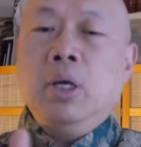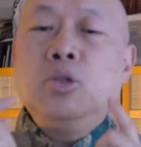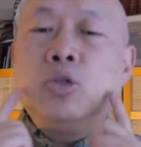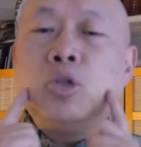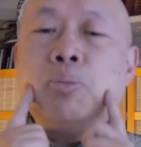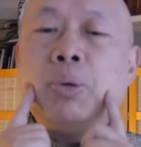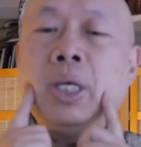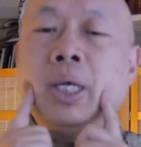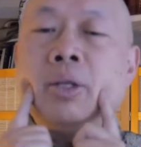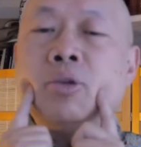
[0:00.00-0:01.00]
should
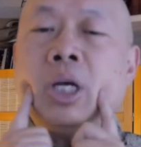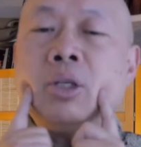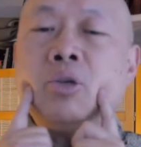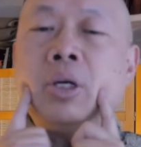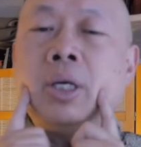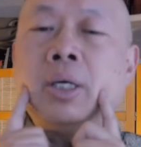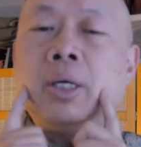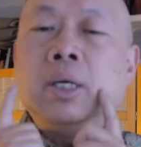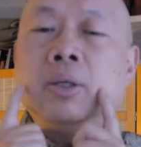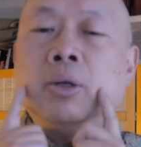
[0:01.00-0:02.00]
be touching
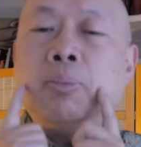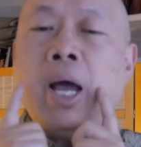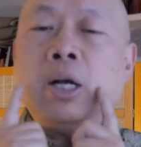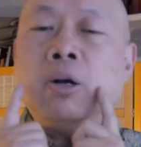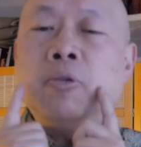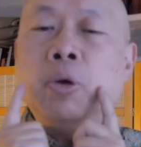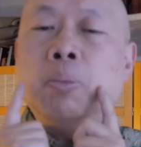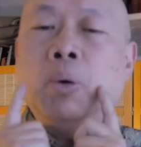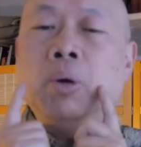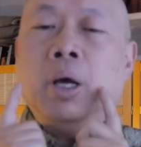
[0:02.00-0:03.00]
the back of your
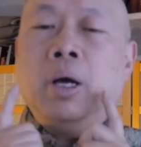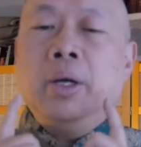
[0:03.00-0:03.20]
molar.